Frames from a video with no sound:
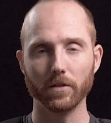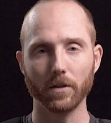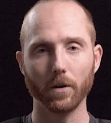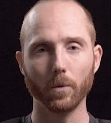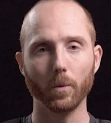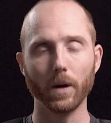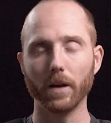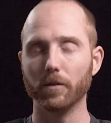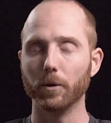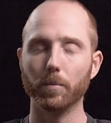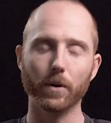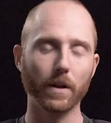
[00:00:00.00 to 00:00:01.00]
so whatever
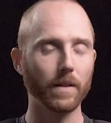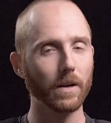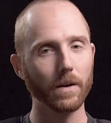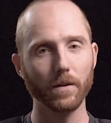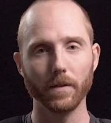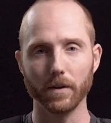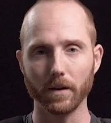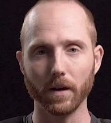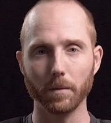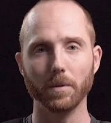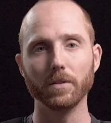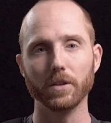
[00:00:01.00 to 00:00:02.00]
you put in there, they're
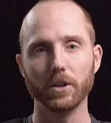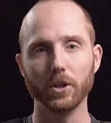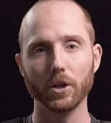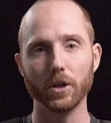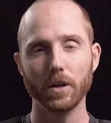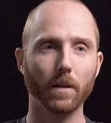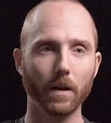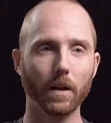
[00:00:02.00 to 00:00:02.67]
gonna be secure.